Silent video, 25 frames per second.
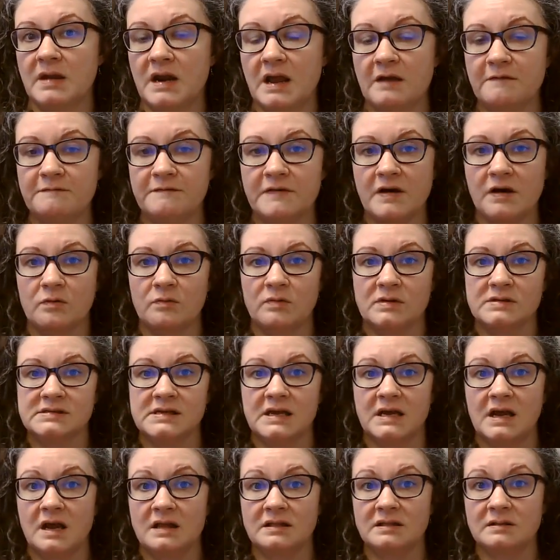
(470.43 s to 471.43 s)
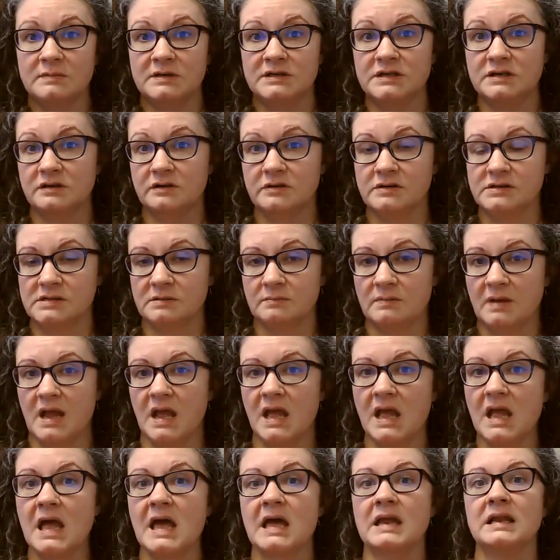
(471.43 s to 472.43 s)
And I felt once I got the materials in my
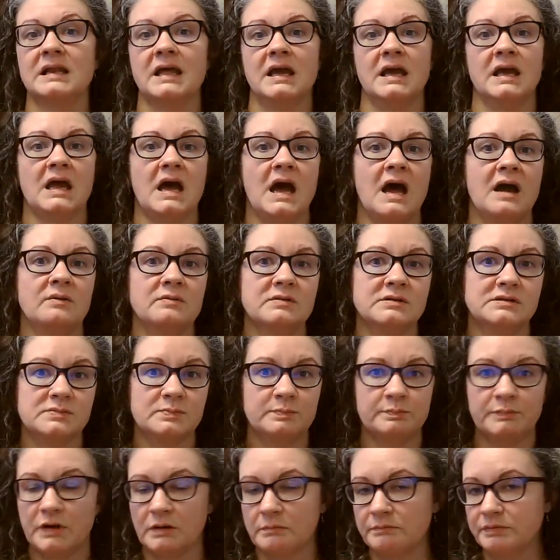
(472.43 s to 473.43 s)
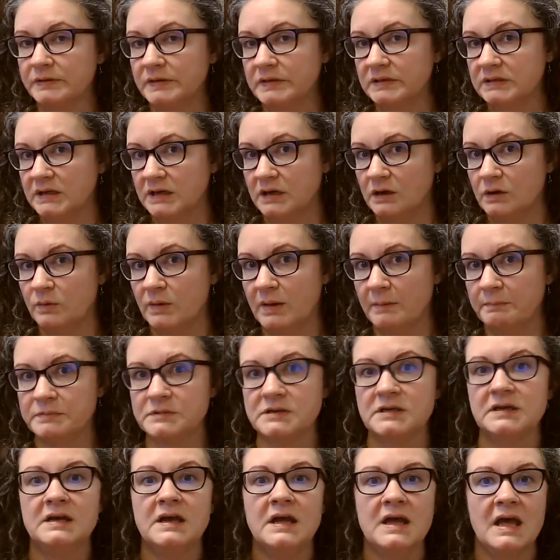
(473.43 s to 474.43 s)
hand, like I was completely
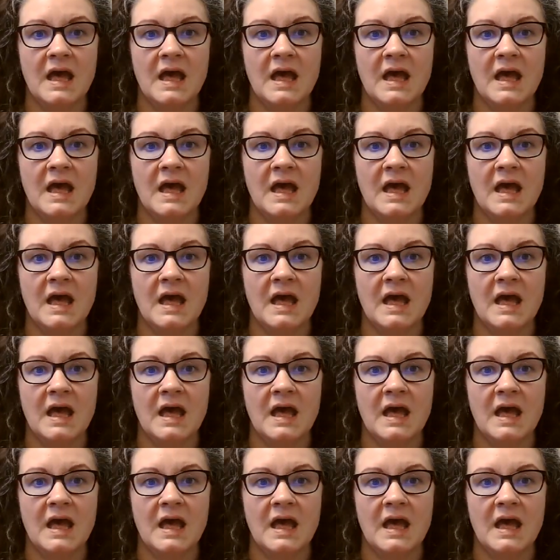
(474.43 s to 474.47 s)
equipped